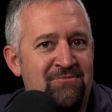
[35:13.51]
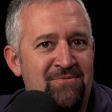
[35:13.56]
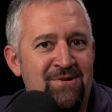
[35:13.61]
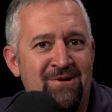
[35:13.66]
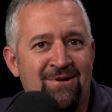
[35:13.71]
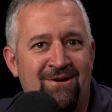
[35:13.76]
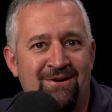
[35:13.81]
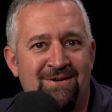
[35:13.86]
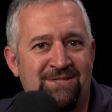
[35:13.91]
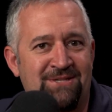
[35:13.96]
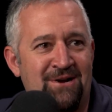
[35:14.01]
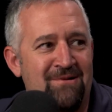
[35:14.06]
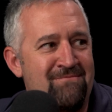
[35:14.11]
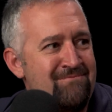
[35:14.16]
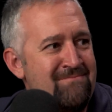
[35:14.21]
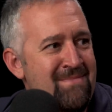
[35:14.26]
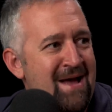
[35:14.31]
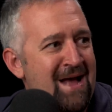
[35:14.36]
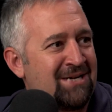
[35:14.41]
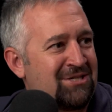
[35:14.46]
We are going to start
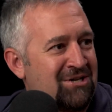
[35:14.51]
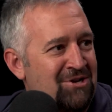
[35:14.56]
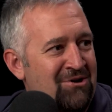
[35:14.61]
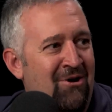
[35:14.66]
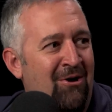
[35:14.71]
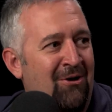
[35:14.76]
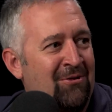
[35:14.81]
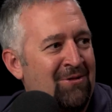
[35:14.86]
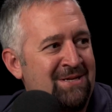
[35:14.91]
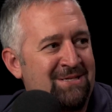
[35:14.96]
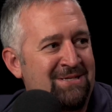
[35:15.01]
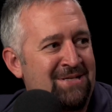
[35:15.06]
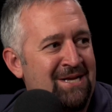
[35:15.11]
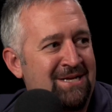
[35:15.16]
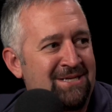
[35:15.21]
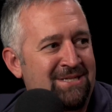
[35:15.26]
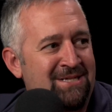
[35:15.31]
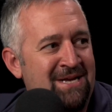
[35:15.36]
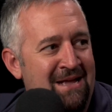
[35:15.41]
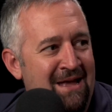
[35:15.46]
mashing all these
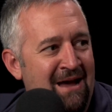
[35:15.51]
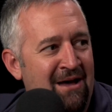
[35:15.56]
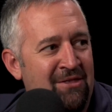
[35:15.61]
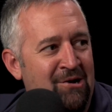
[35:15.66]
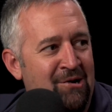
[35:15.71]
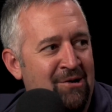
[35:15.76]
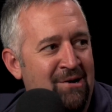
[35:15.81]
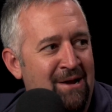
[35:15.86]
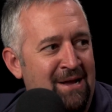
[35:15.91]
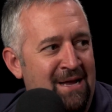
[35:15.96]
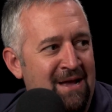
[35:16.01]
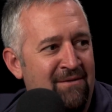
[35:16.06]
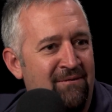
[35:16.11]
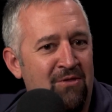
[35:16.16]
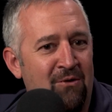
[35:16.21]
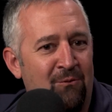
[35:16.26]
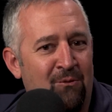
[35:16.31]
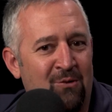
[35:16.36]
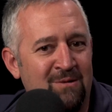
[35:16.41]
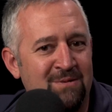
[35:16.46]
things together and giving
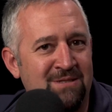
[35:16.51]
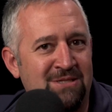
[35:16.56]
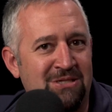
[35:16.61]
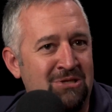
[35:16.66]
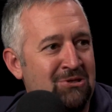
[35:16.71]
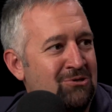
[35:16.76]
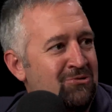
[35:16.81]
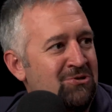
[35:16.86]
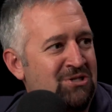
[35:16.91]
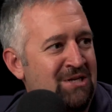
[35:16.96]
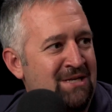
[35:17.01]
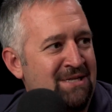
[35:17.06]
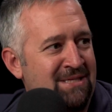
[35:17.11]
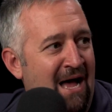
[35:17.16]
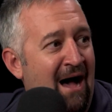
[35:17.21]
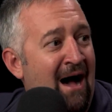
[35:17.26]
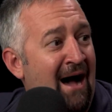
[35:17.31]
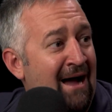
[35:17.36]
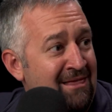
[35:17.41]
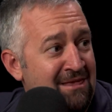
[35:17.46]
the world solutions
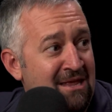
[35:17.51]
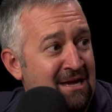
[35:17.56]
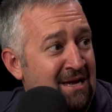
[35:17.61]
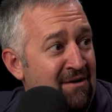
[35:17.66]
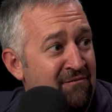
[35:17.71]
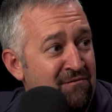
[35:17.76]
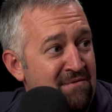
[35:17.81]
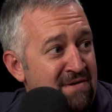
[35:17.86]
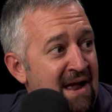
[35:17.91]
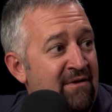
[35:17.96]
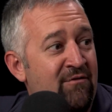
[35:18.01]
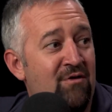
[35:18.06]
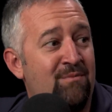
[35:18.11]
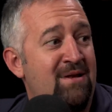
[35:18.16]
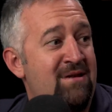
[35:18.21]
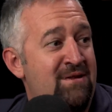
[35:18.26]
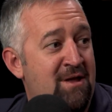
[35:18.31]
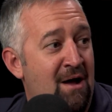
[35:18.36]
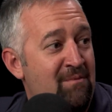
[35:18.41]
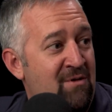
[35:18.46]
I think have never
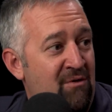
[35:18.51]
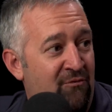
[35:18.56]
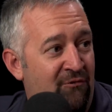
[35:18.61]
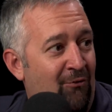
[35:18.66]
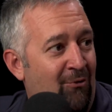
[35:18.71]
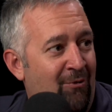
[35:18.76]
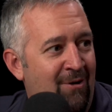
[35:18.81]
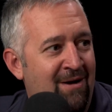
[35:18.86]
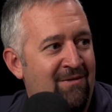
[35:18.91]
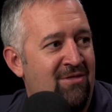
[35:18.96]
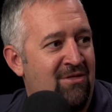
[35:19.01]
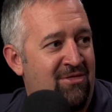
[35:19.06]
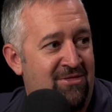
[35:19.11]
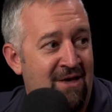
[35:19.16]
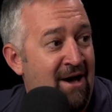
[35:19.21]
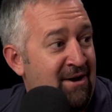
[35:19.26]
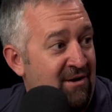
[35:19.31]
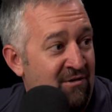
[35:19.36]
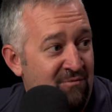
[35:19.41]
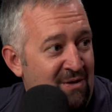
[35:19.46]
been done before, or even
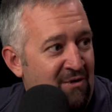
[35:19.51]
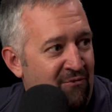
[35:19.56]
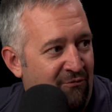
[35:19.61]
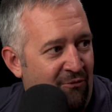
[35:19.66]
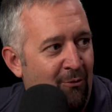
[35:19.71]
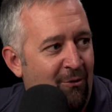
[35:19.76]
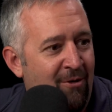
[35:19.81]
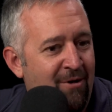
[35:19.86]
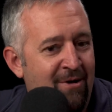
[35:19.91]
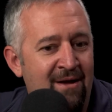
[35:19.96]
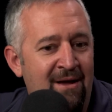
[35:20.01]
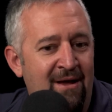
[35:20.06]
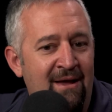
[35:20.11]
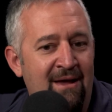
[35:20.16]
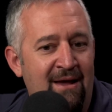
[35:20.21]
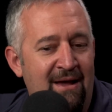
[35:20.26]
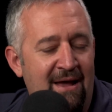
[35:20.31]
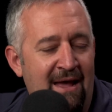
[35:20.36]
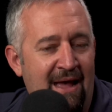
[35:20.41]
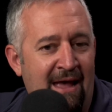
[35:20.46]
thought of before.
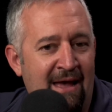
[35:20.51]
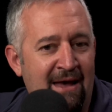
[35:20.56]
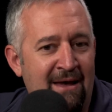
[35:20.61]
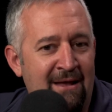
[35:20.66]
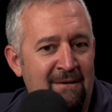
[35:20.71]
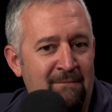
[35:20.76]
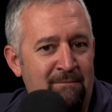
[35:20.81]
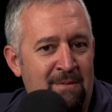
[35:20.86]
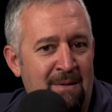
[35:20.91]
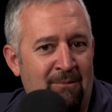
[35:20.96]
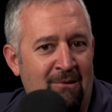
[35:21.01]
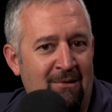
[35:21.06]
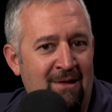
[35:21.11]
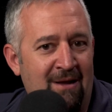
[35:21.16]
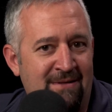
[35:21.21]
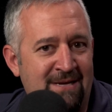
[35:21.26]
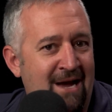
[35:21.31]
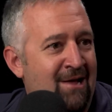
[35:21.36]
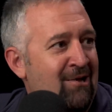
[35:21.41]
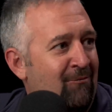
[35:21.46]
And people are
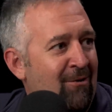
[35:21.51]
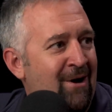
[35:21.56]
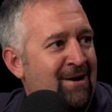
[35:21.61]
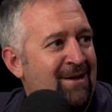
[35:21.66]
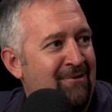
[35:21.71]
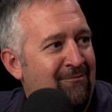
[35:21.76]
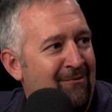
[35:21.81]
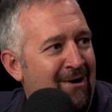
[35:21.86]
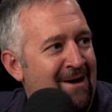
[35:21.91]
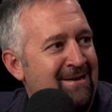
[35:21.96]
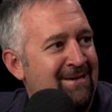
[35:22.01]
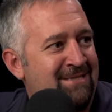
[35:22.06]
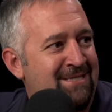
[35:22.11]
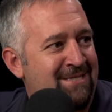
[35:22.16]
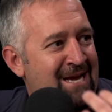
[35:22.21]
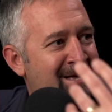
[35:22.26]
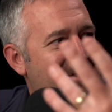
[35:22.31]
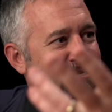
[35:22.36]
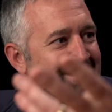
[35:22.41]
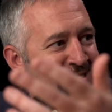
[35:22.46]
like, Tyler, why do you
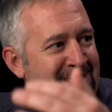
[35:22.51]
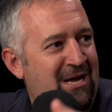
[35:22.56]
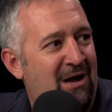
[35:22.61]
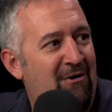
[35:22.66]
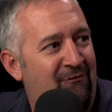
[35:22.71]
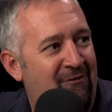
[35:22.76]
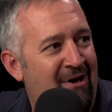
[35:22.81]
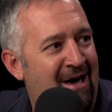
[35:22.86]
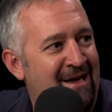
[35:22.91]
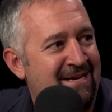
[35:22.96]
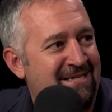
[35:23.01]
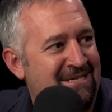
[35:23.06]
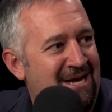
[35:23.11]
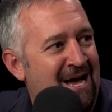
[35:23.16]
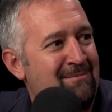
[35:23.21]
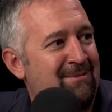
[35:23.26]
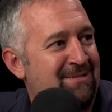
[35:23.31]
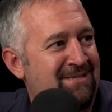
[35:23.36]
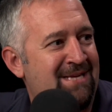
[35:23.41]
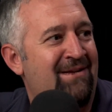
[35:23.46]
say this stuff ahead of
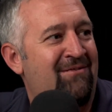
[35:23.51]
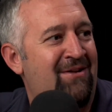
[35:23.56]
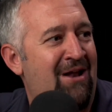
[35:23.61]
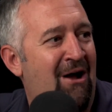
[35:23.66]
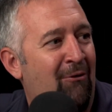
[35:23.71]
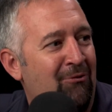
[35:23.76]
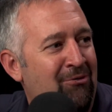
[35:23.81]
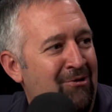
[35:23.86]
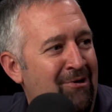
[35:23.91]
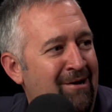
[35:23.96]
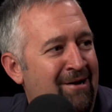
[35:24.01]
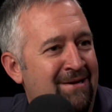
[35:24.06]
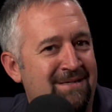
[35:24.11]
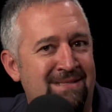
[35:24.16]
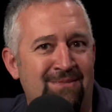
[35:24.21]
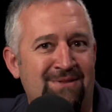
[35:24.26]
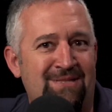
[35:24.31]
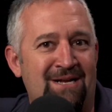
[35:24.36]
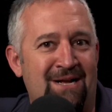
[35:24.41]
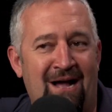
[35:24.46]
time? It's not even out there yet.
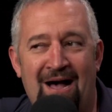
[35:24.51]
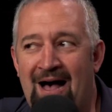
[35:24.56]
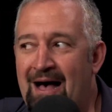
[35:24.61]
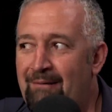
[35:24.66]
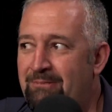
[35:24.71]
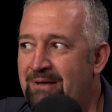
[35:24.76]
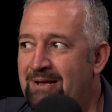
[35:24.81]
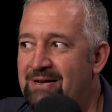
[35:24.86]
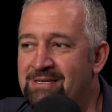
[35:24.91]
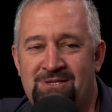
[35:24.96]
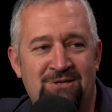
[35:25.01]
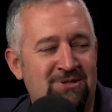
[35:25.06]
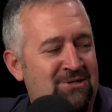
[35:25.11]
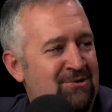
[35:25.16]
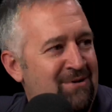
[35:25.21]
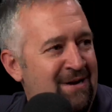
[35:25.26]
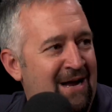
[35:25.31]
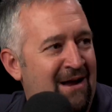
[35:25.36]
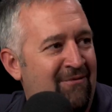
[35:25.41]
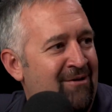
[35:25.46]
Someone's going to copy us or
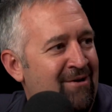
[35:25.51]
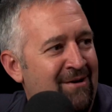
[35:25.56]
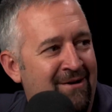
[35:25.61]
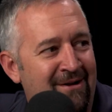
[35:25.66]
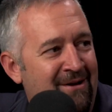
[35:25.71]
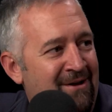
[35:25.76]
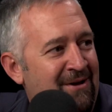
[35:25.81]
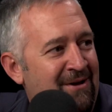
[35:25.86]
do whatever.